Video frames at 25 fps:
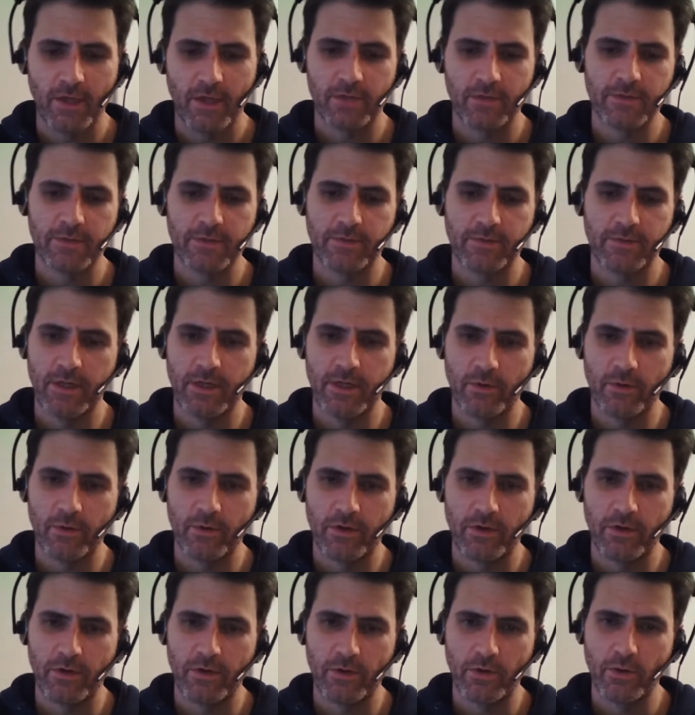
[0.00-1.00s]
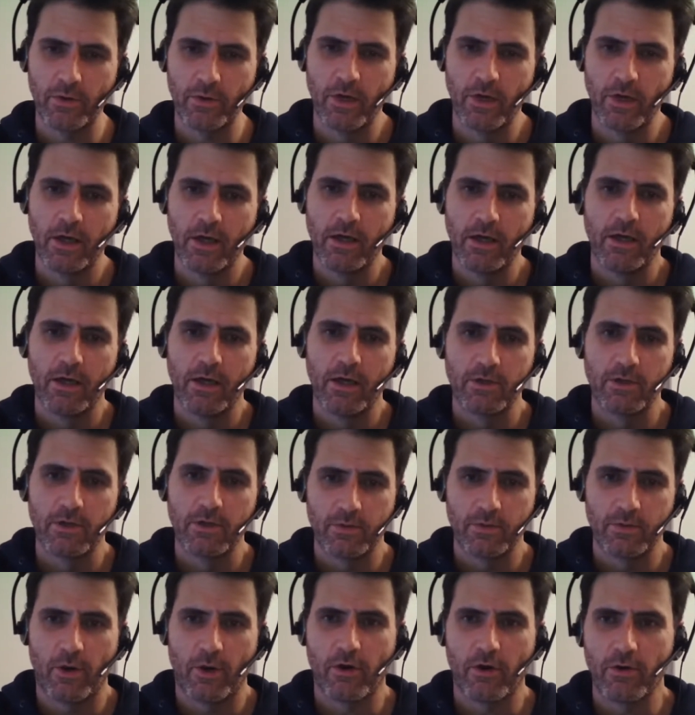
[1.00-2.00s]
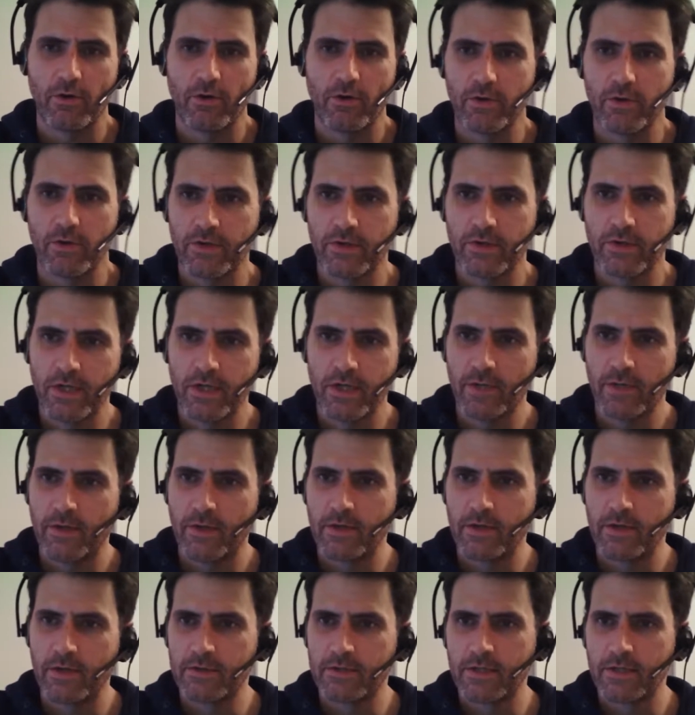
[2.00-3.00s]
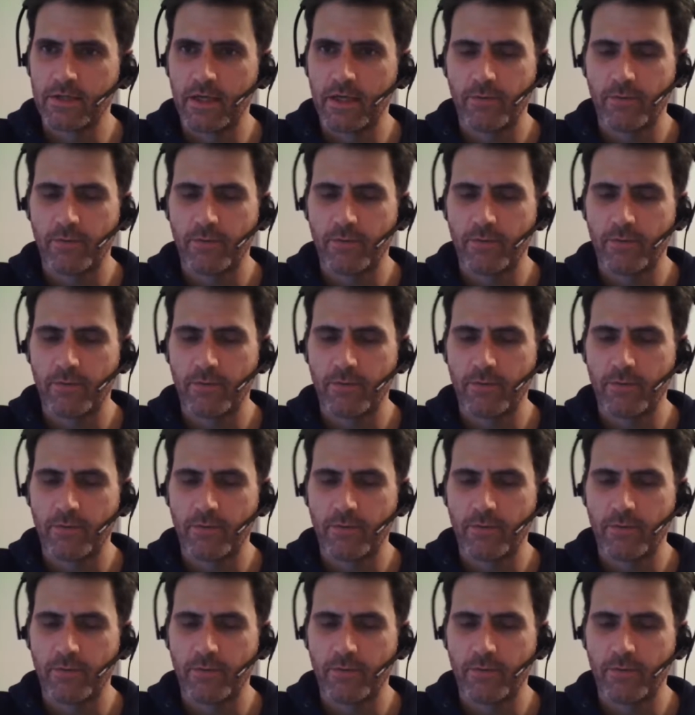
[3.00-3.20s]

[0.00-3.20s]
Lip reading: I'll be speaking with you tomorrow, I think, about